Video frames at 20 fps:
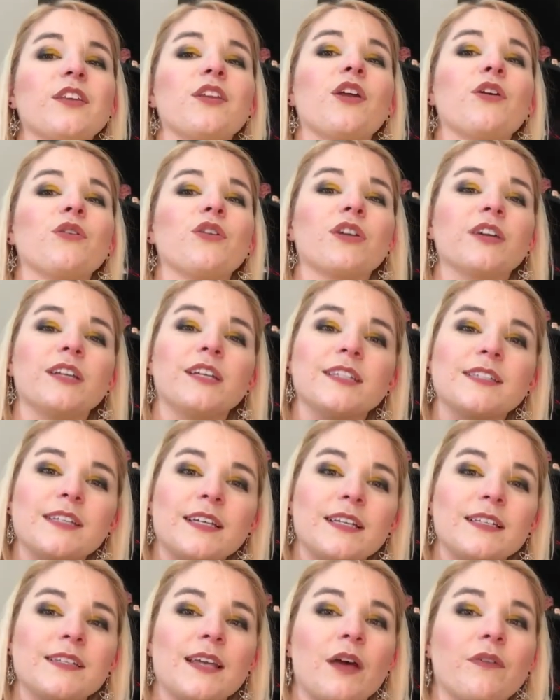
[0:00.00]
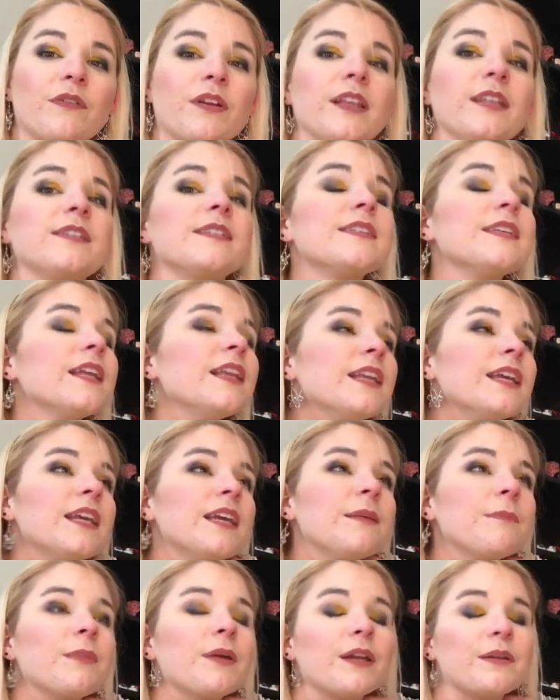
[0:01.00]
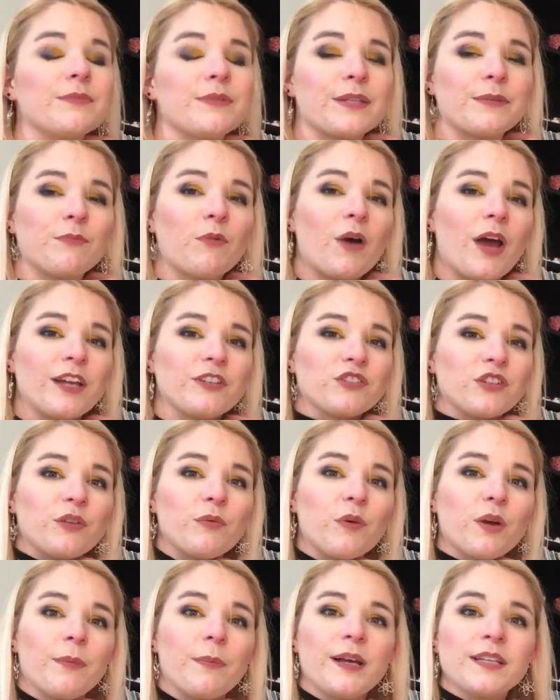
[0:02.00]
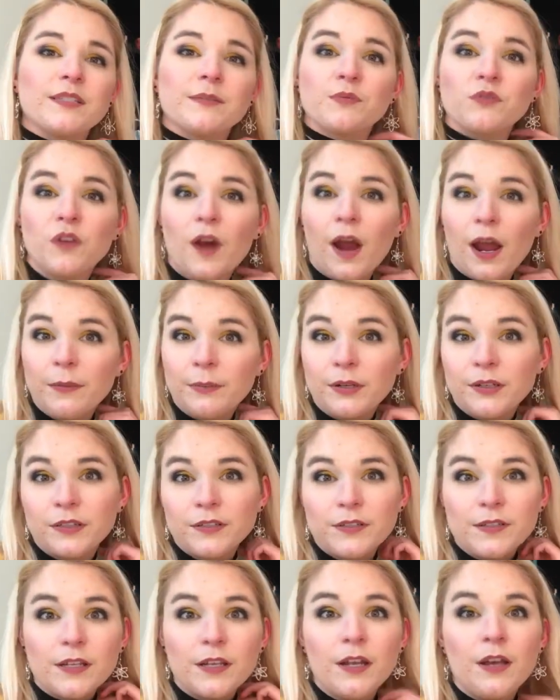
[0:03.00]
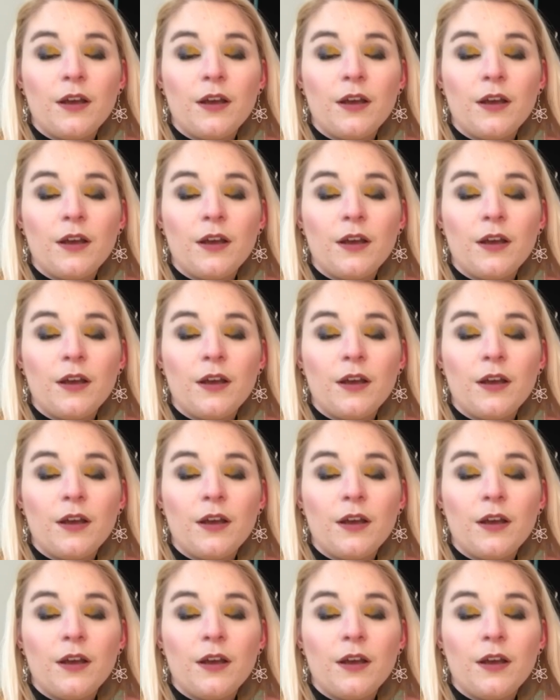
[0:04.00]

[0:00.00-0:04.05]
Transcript: you know, you're, it's going to sound really silly, but it was well, actually one of my subscribers